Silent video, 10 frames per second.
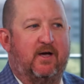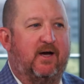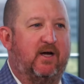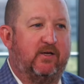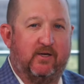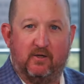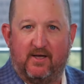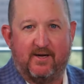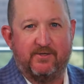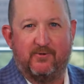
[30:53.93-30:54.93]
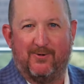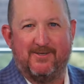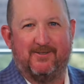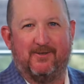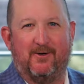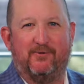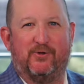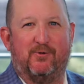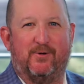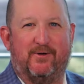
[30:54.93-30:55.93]
Uh, you get a lot of stories at the golf
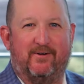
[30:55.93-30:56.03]
tournament.